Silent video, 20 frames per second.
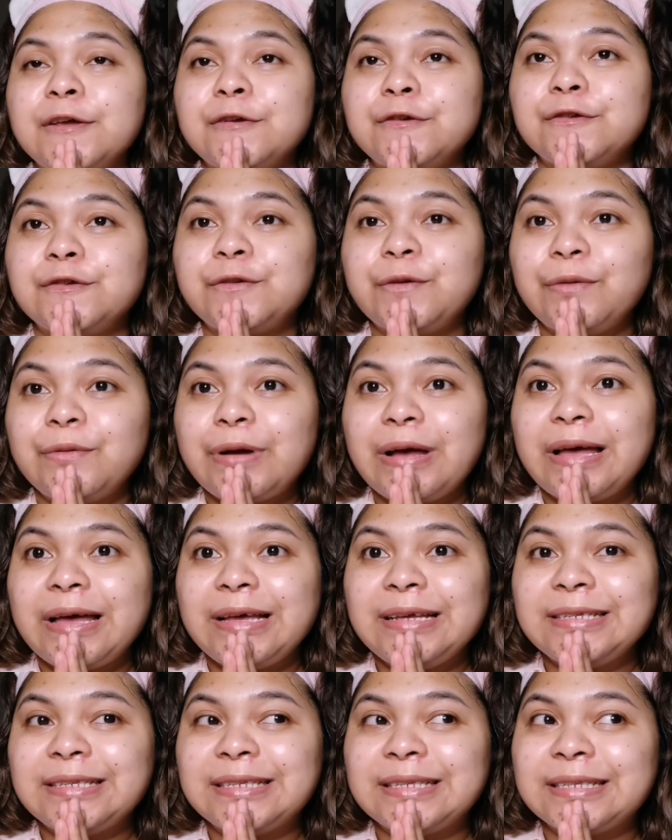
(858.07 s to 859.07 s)
So
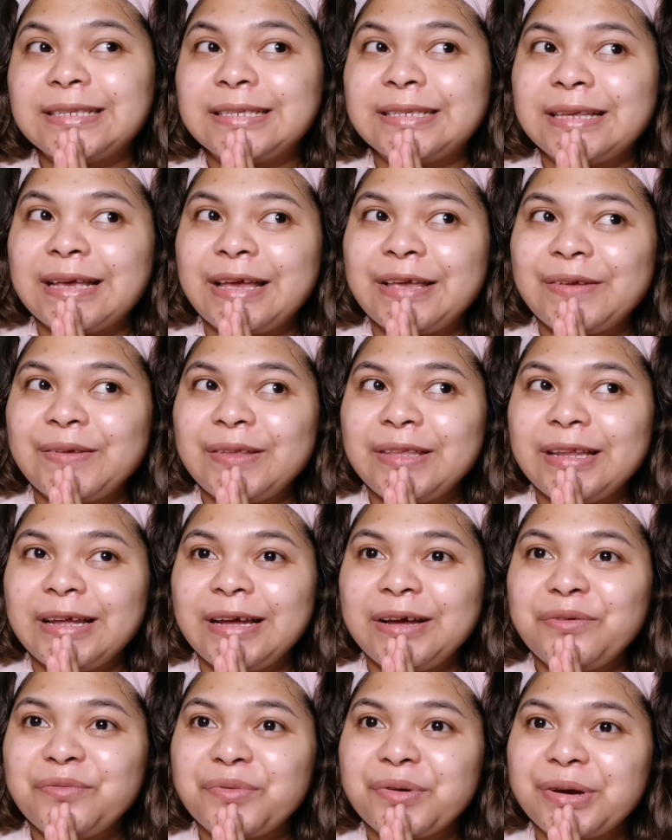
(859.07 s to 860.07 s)
guys, ayun
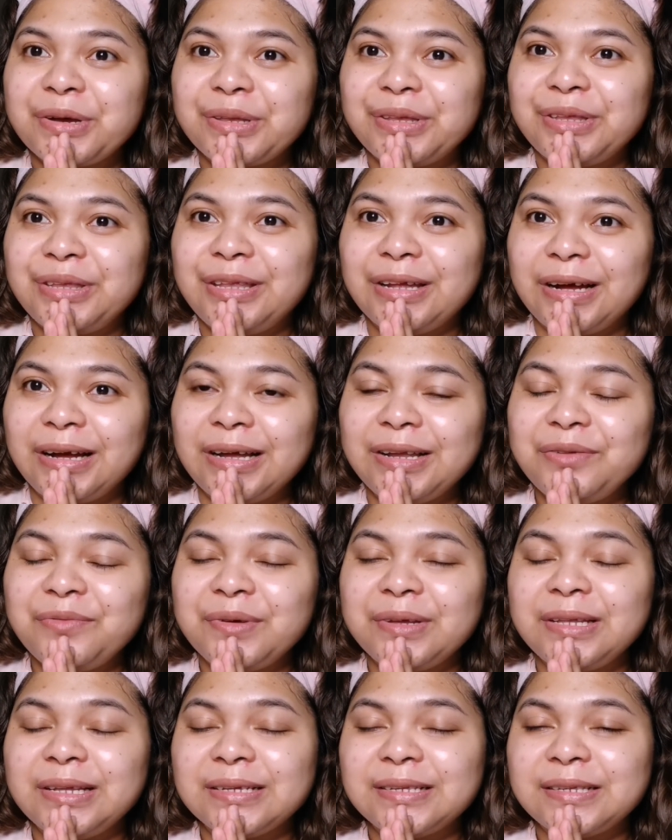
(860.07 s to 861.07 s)
lang, we're done
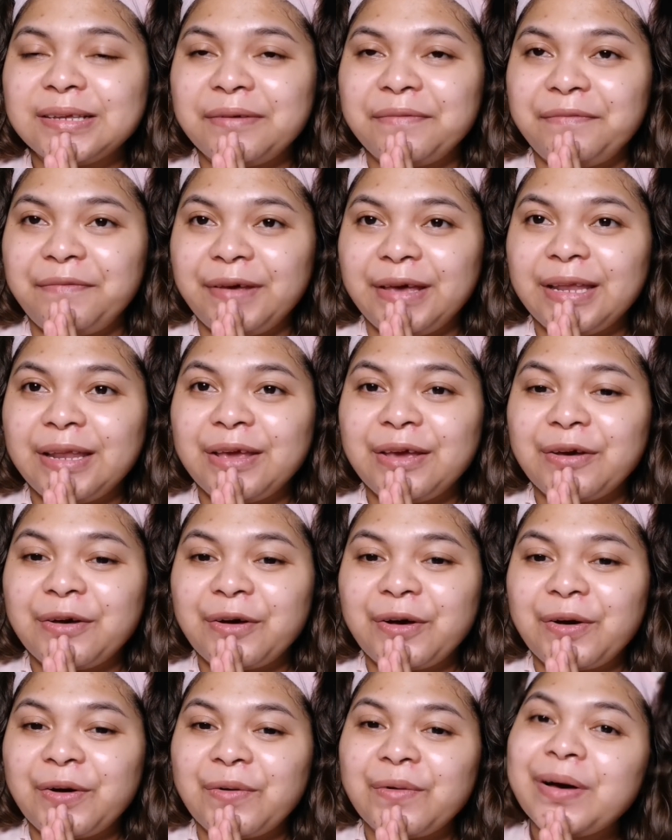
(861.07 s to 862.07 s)
with this
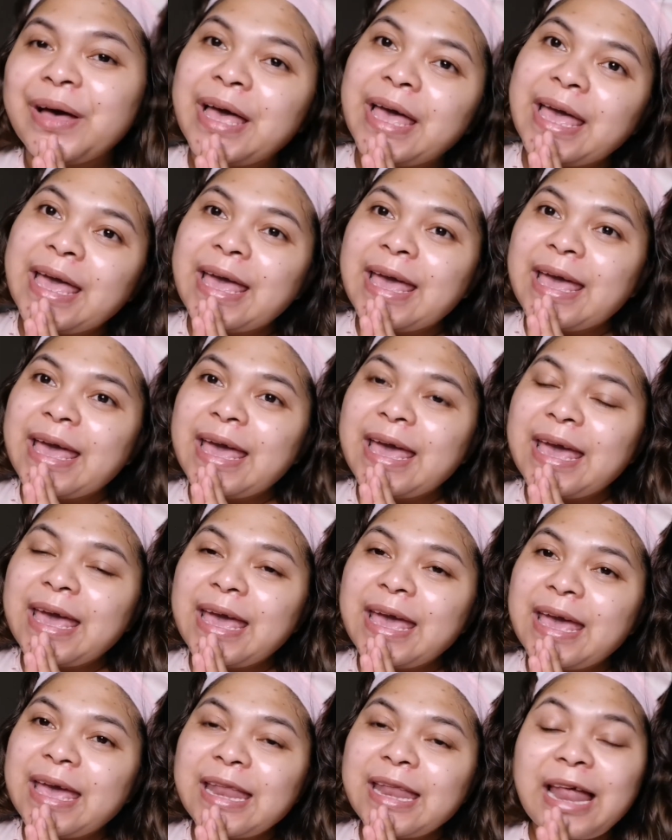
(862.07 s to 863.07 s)
video,
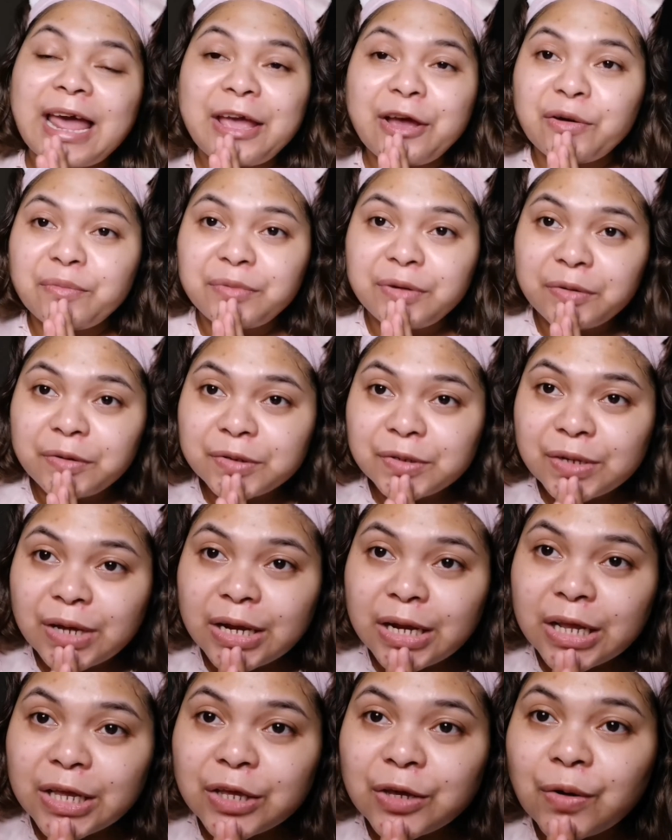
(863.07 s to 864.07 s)
and I hope
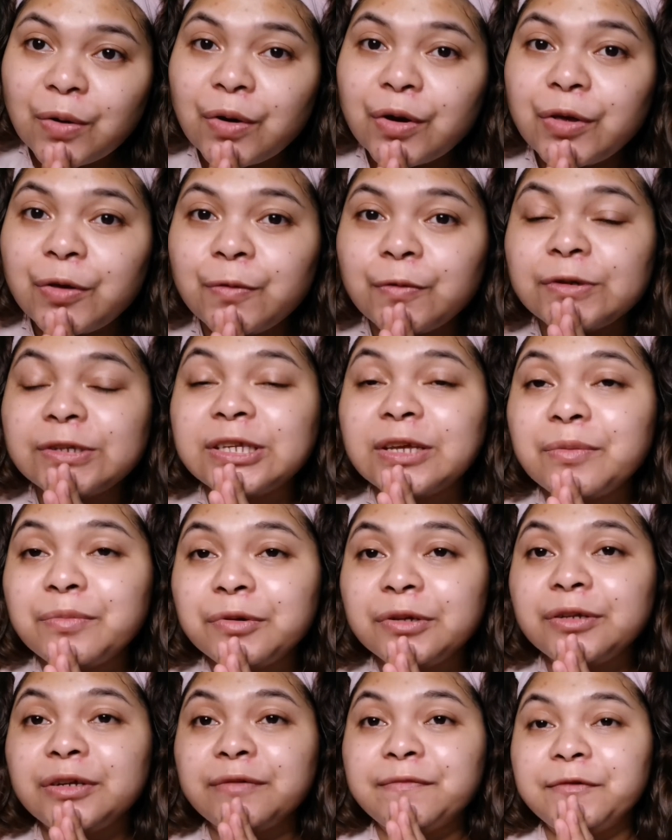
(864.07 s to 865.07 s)
nagustuhan ninyo yung
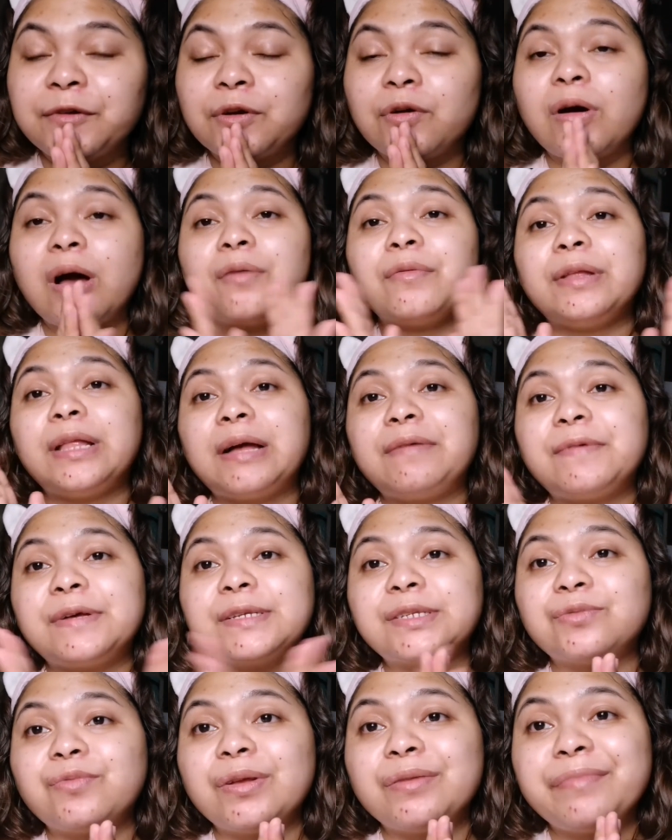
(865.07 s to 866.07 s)
simple review ko. I will have
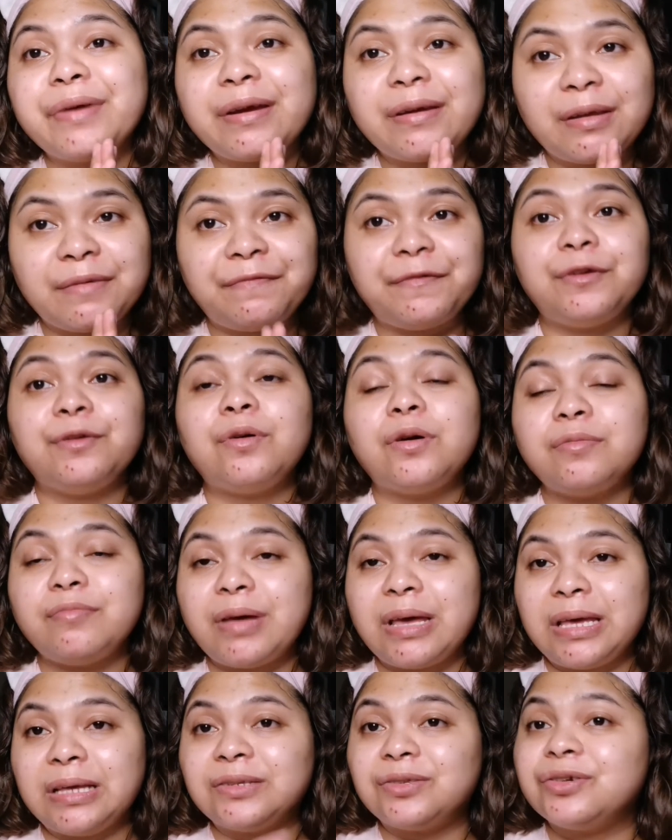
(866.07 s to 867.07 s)
as well my review on
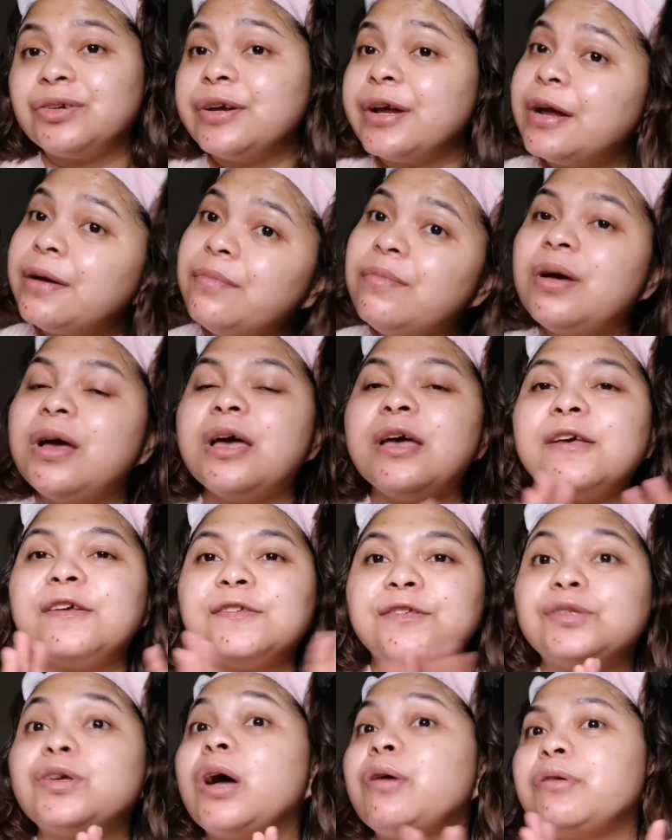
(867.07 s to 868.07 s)
my Instagram,
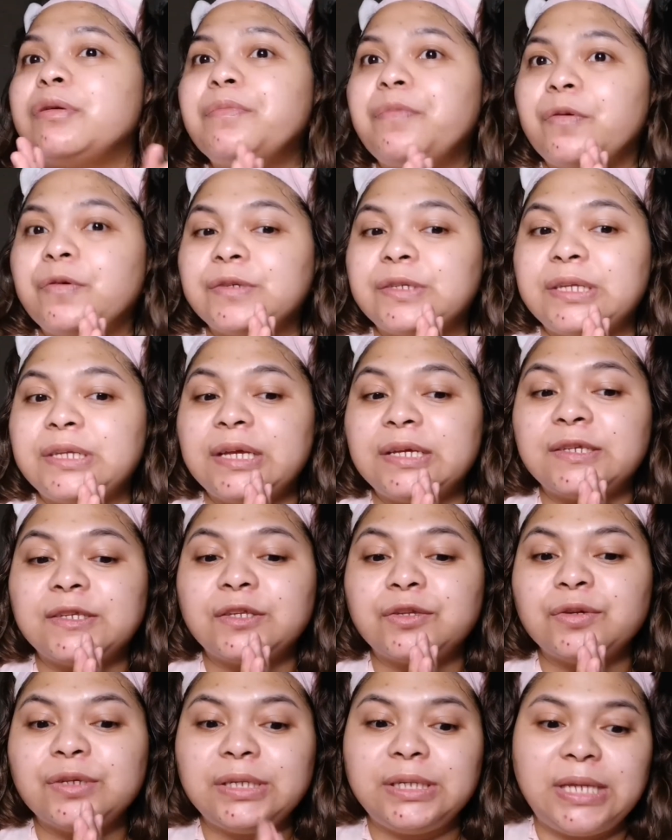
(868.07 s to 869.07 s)
so I will post this
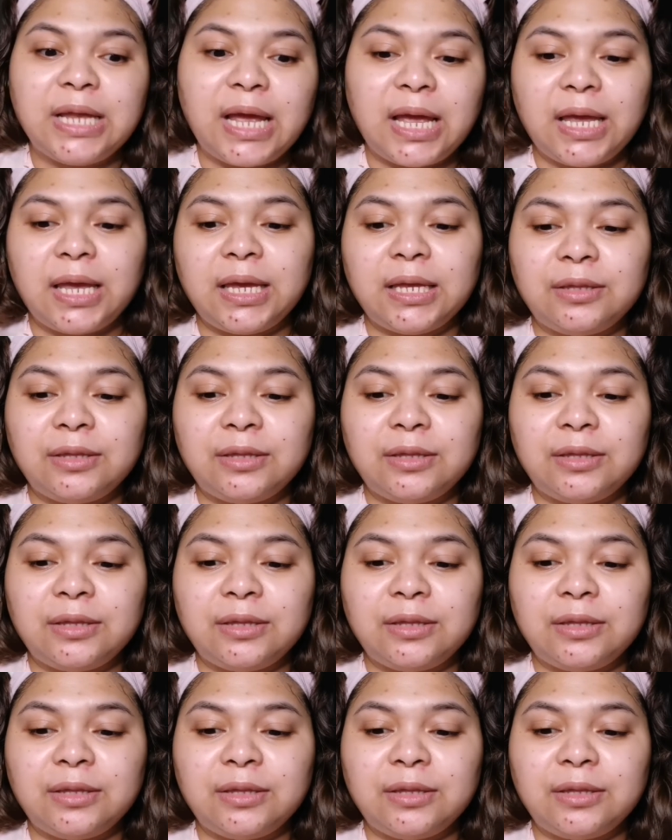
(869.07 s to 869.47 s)
today.